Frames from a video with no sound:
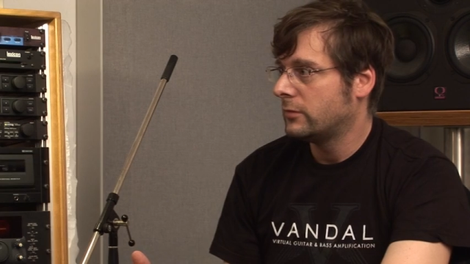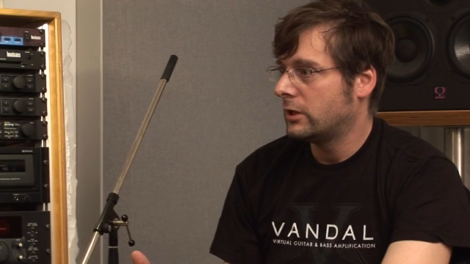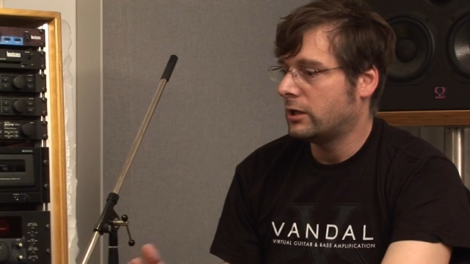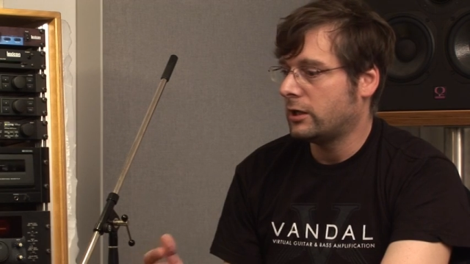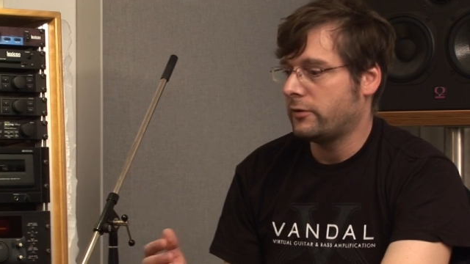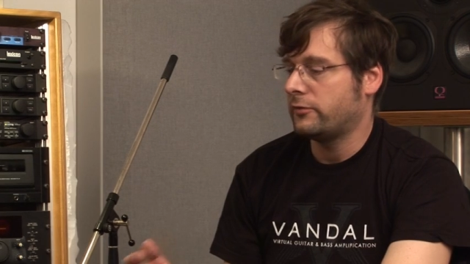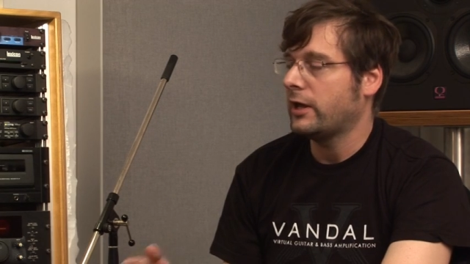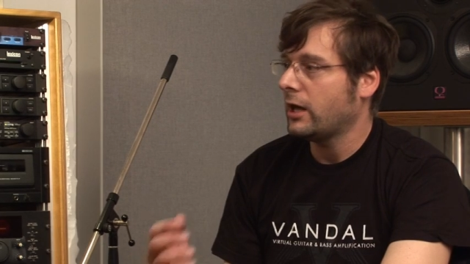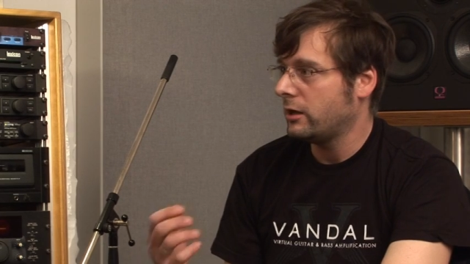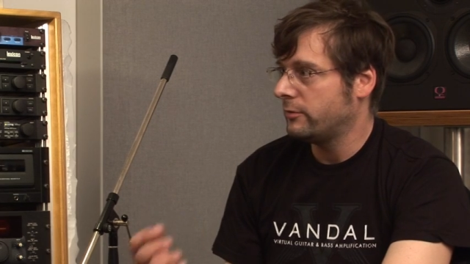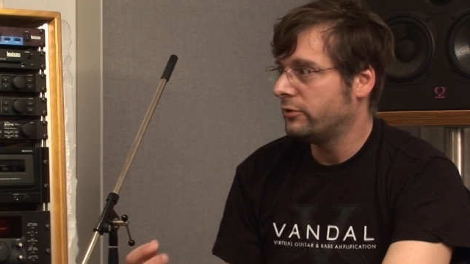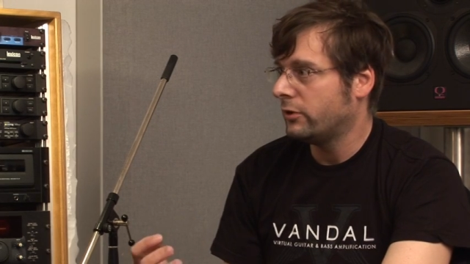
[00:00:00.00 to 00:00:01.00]
They
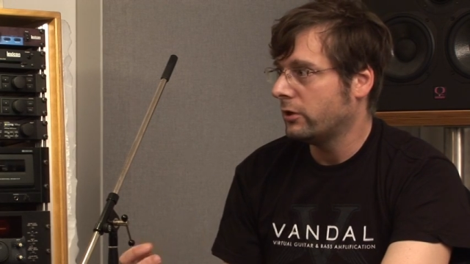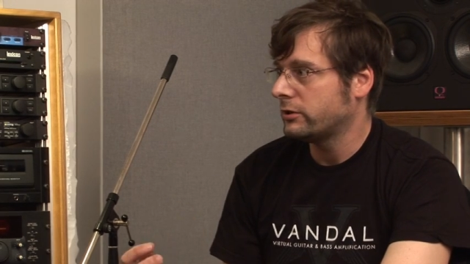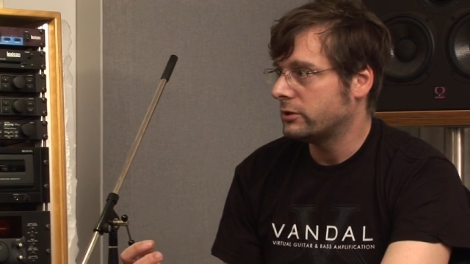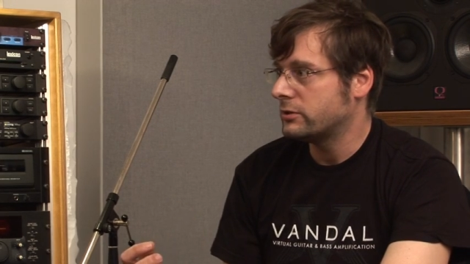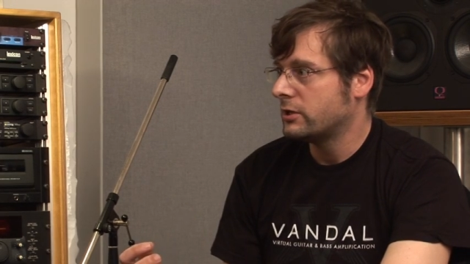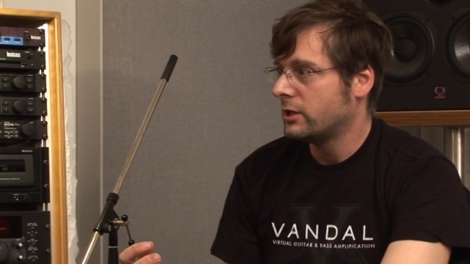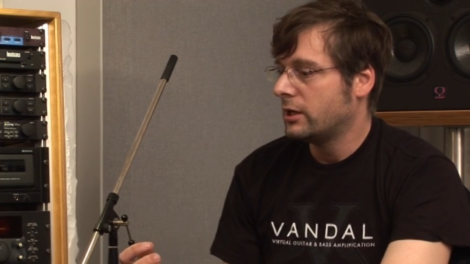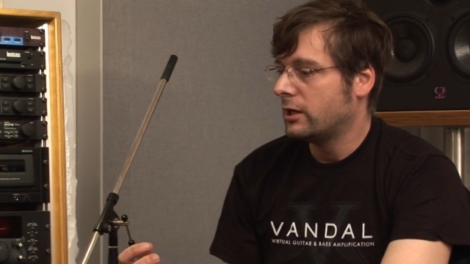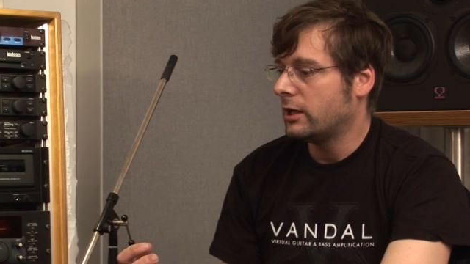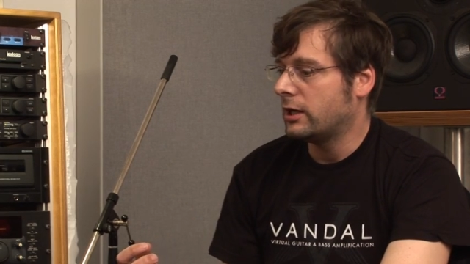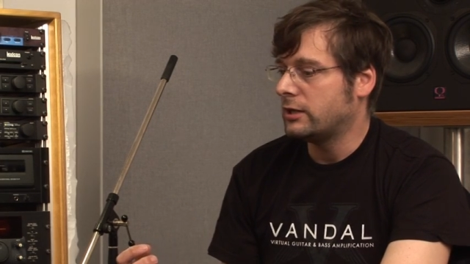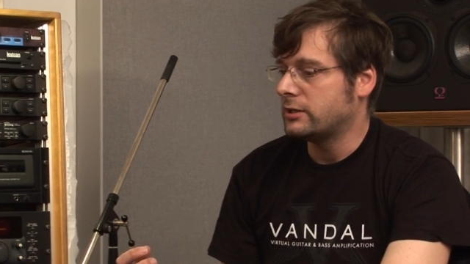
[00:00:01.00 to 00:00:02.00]
are important.
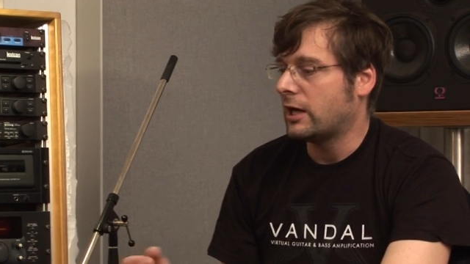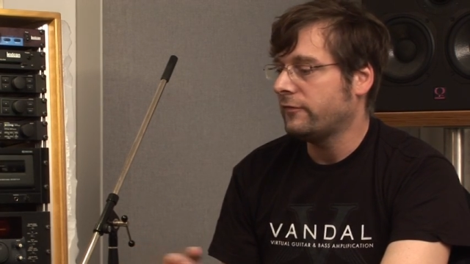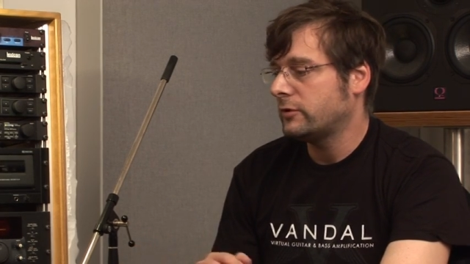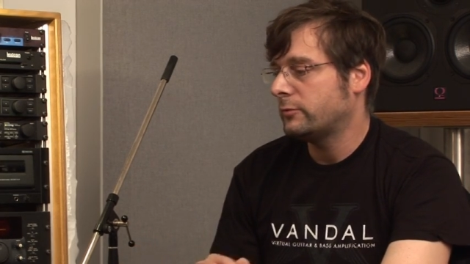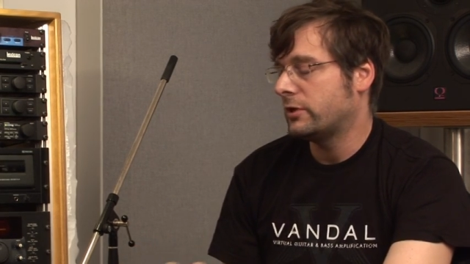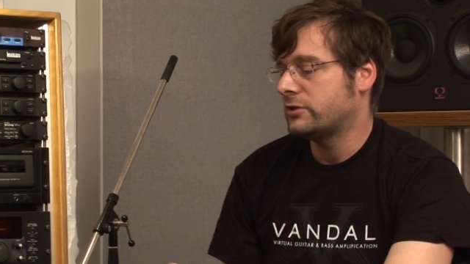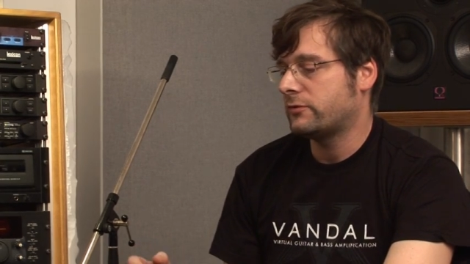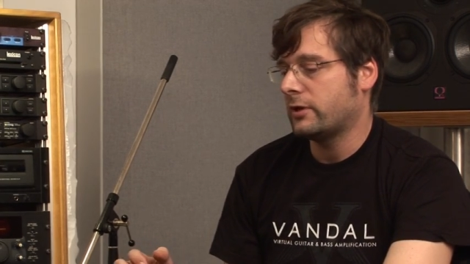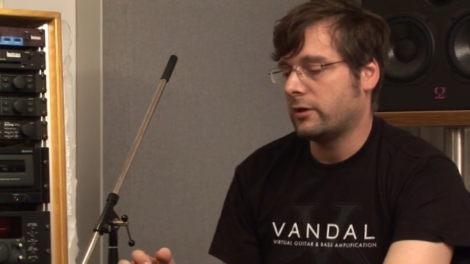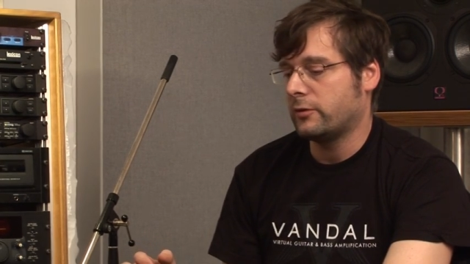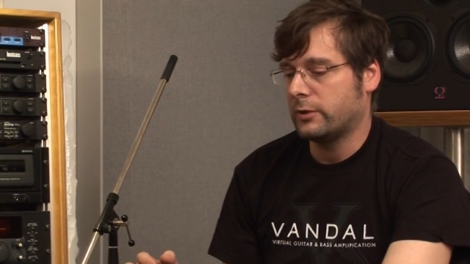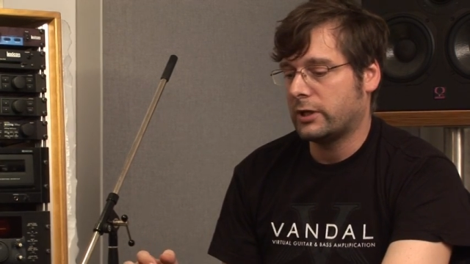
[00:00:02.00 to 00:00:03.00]
And afterwards,
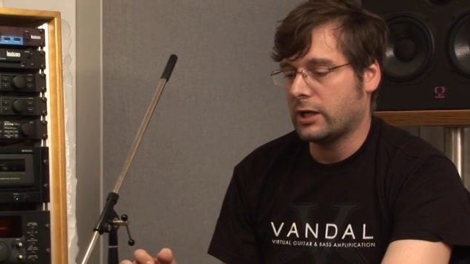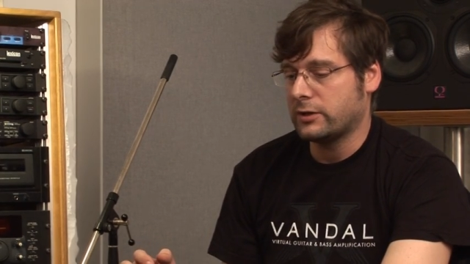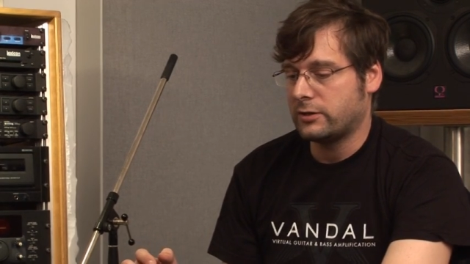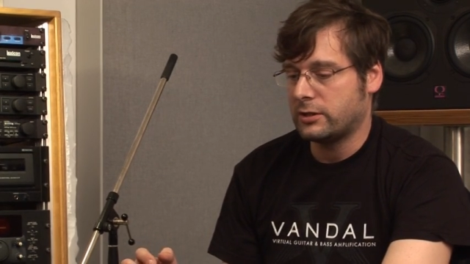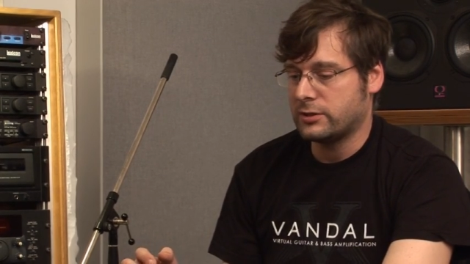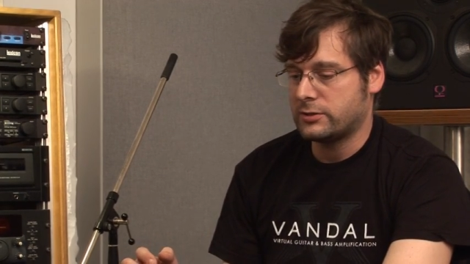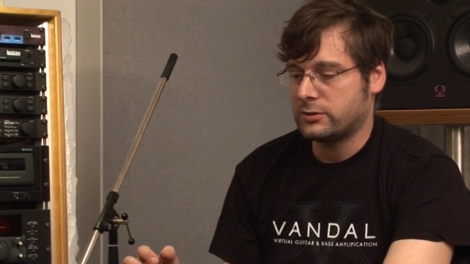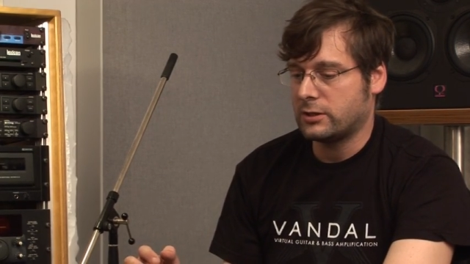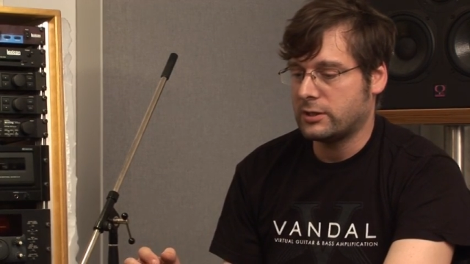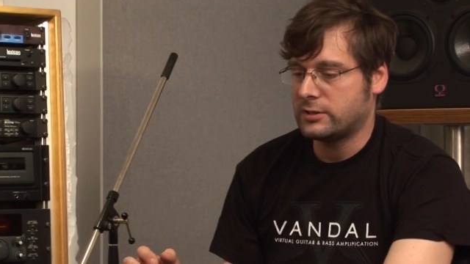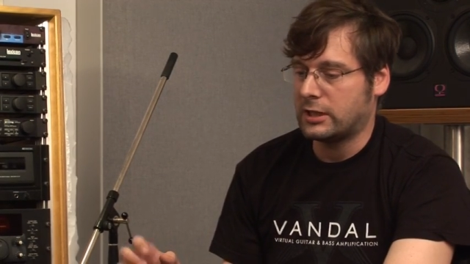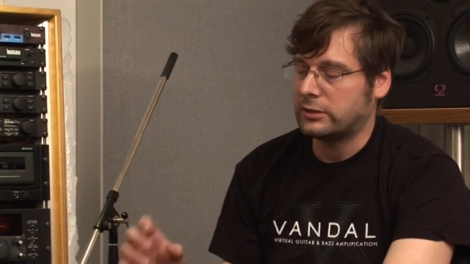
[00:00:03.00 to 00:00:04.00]
we got this
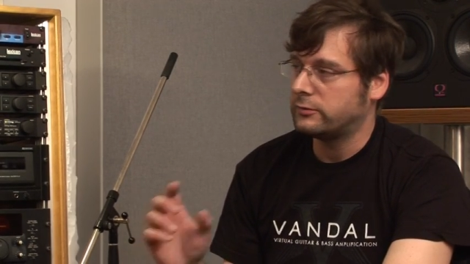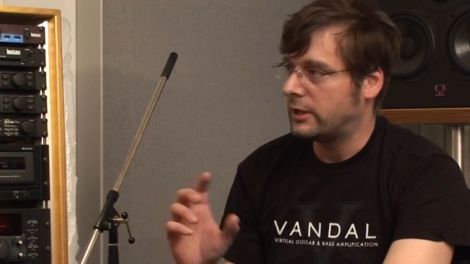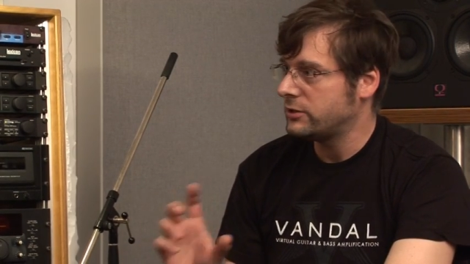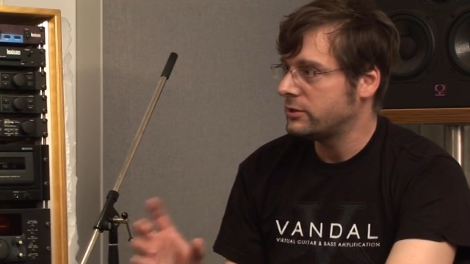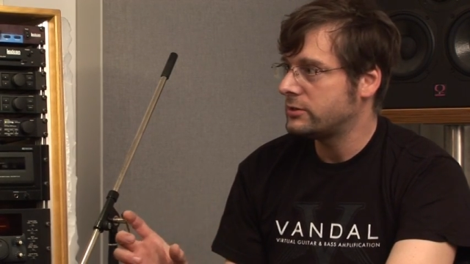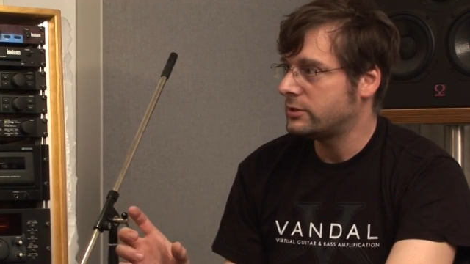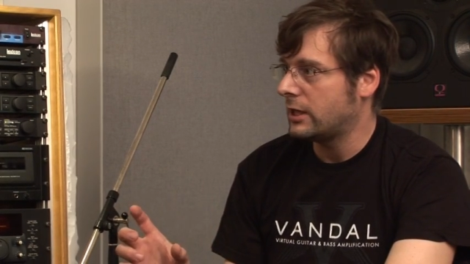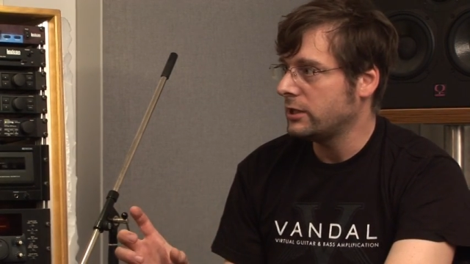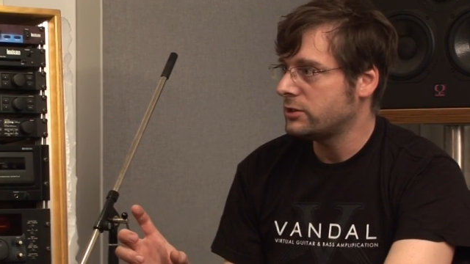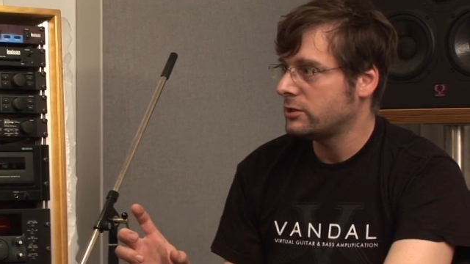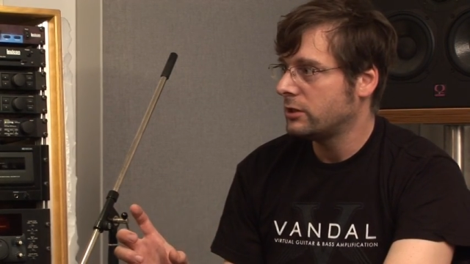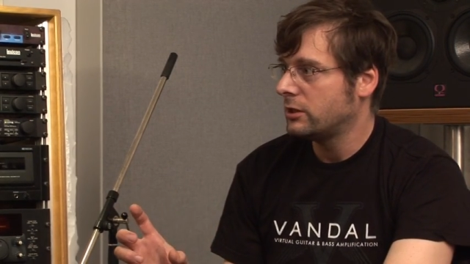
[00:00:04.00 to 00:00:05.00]
saturation
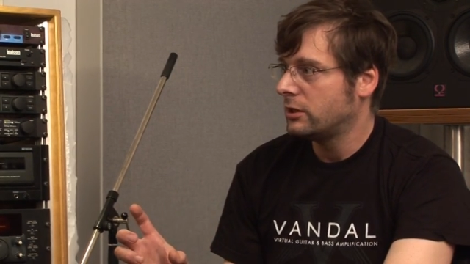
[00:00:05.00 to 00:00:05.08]
stage,